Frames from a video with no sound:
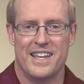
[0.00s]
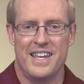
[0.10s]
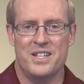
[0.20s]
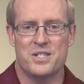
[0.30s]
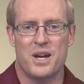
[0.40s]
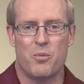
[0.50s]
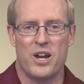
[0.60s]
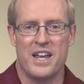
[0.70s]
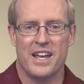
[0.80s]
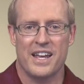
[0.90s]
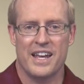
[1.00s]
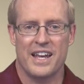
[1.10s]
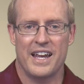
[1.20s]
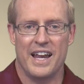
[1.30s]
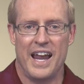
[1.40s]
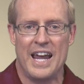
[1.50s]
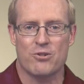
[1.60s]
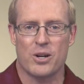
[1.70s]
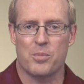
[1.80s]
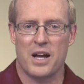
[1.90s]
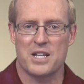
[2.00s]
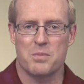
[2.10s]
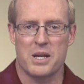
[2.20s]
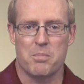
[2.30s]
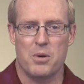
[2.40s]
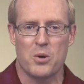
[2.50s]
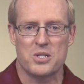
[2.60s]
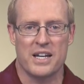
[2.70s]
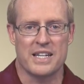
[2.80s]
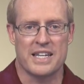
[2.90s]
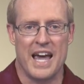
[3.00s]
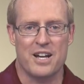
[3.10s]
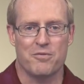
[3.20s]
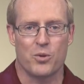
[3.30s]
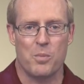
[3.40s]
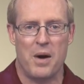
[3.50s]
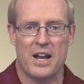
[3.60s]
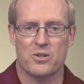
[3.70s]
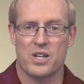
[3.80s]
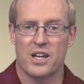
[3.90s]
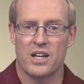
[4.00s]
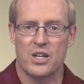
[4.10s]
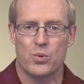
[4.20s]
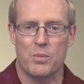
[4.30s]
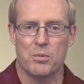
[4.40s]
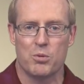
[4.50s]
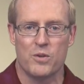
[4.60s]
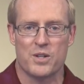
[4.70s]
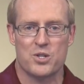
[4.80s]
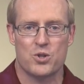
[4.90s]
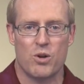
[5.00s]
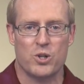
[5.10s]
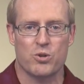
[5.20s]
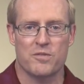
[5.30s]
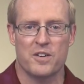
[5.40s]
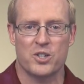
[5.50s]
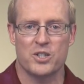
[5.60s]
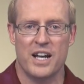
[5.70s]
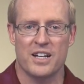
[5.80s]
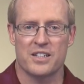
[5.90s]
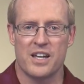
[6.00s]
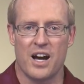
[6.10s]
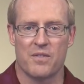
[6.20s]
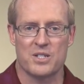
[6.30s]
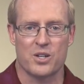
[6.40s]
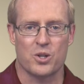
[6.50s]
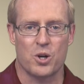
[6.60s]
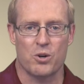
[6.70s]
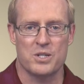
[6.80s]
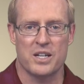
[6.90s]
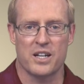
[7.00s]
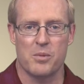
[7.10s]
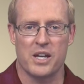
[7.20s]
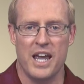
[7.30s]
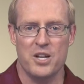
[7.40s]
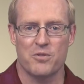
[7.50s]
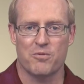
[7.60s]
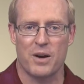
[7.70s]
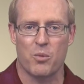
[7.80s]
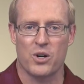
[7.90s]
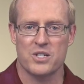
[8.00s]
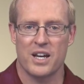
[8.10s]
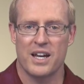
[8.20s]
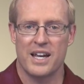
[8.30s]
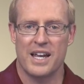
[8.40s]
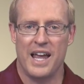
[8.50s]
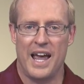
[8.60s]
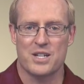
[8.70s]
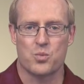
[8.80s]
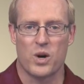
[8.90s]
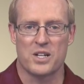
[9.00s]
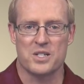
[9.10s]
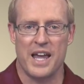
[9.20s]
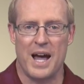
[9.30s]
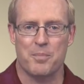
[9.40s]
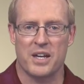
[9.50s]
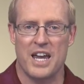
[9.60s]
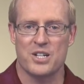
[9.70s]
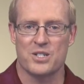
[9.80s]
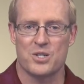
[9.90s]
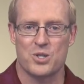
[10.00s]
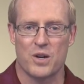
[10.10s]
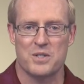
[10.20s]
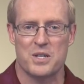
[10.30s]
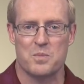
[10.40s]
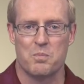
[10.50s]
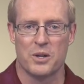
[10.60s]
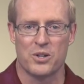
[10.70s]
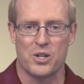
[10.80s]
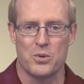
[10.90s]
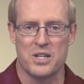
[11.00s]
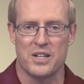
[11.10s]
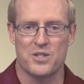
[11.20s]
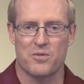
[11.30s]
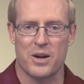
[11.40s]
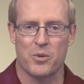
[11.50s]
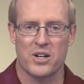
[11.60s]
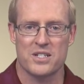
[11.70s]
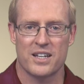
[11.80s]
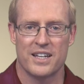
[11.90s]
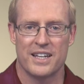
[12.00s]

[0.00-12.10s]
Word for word: In summary, Android applies many POSA and Gang of Four patterns to help improve the structure and functionality of its concurrency and communication frameworks, as well as the applications and services built using these frameworks.